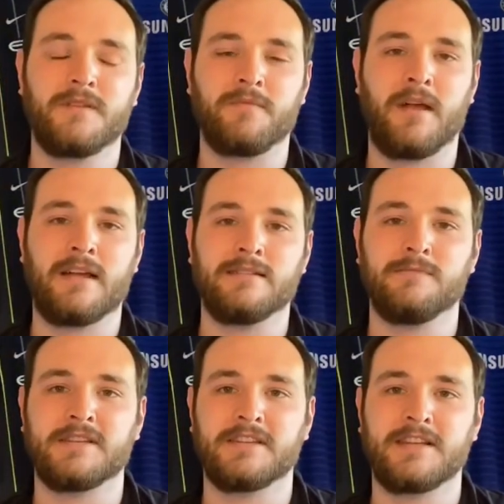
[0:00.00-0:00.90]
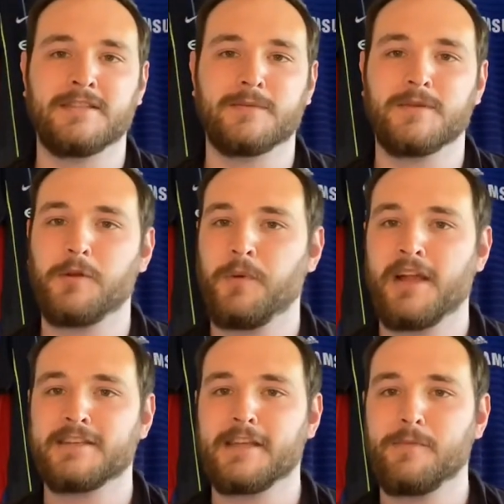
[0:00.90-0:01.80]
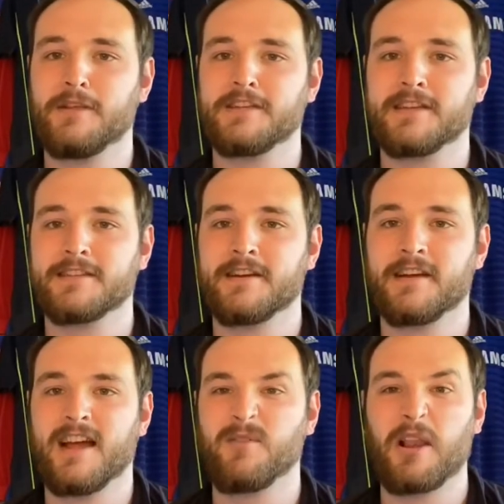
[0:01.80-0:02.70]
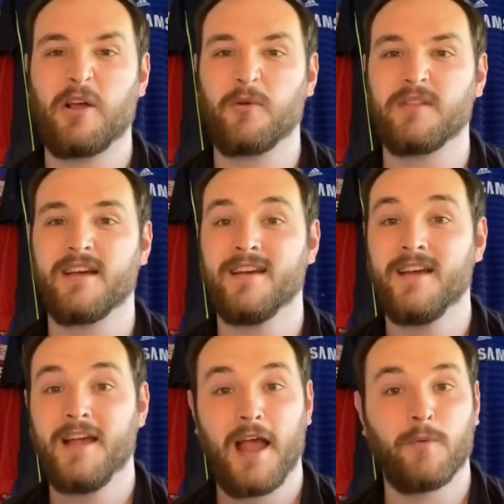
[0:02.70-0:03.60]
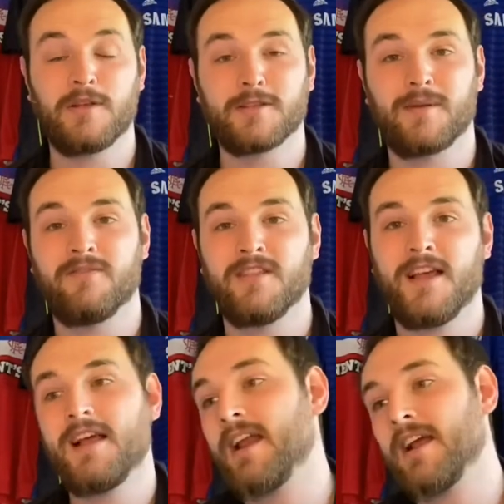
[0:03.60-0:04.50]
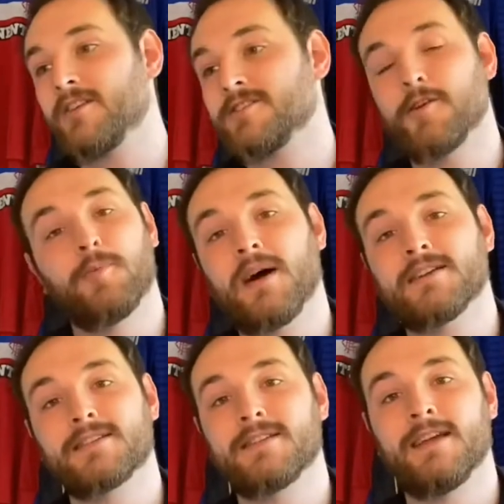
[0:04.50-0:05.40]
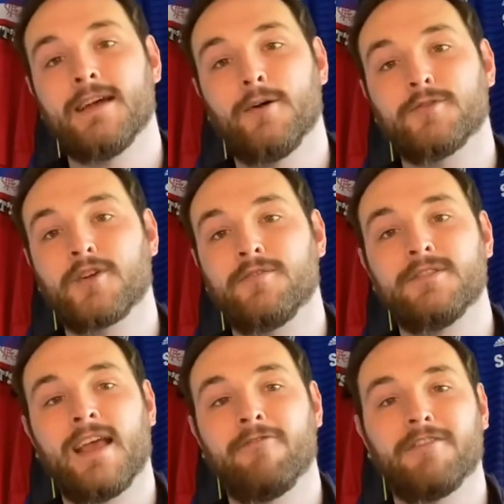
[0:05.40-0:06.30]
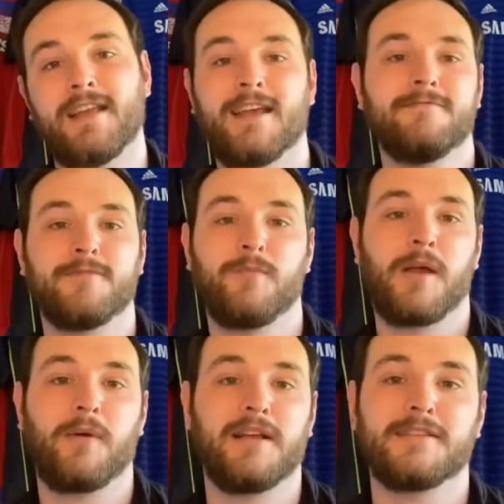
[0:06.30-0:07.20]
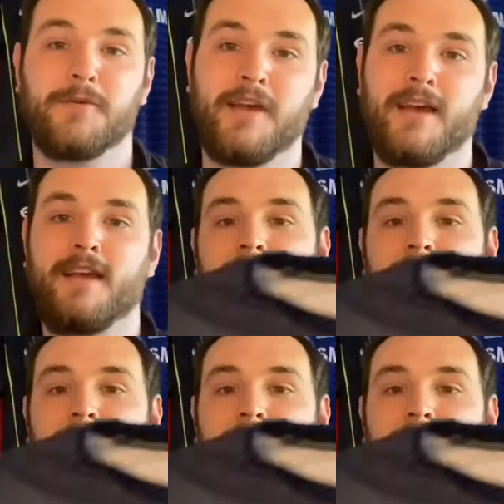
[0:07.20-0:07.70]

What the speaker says: My missus ended up doing a PhD in Manchester, and I went along with her, and we ended up living there, and I got to go past Old Trafford every day on my way into work.